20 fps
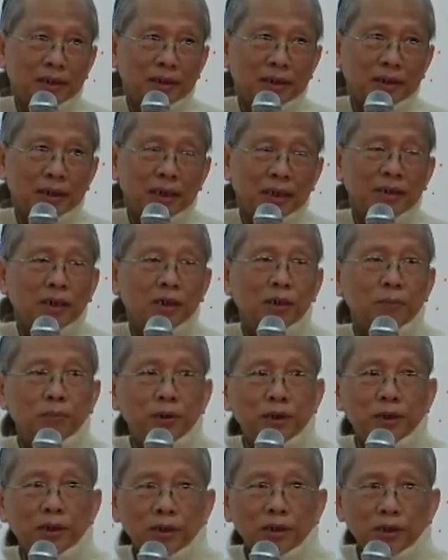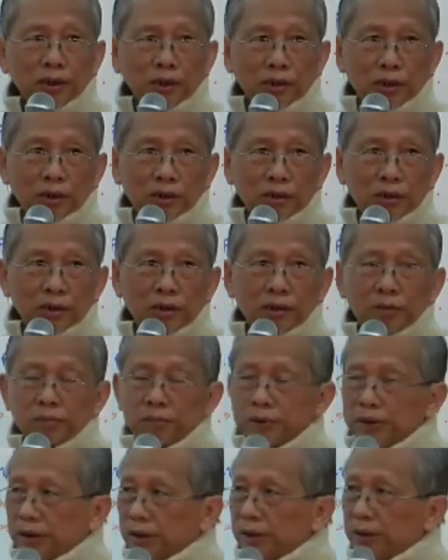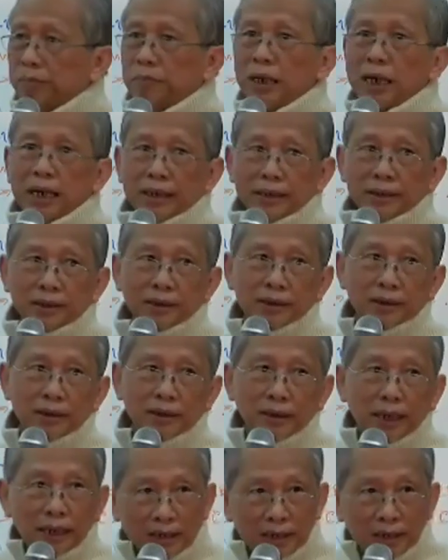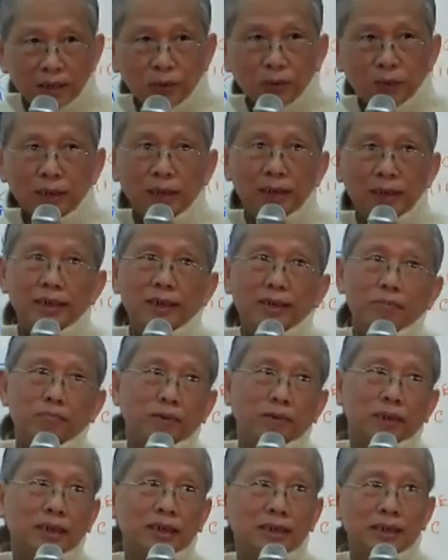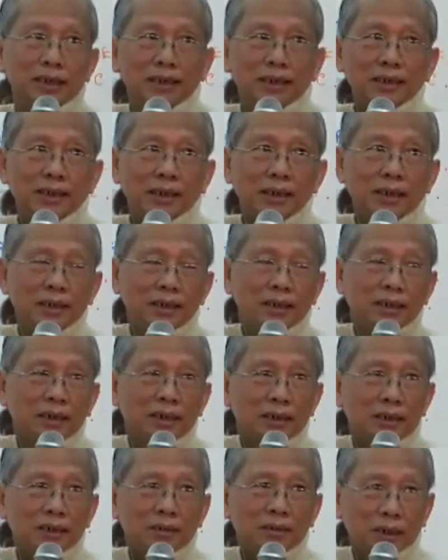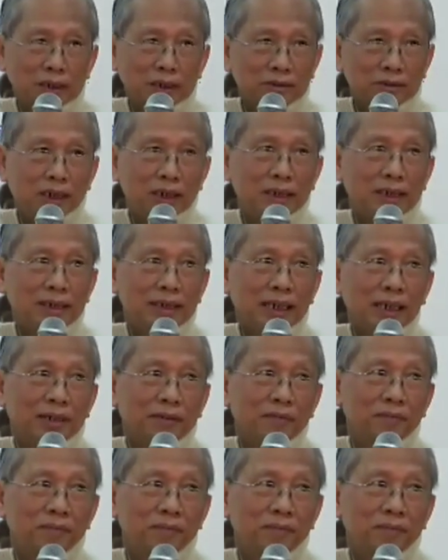That's why beyond thought, beyond mind. That is what the Dhamma is. So now you understand?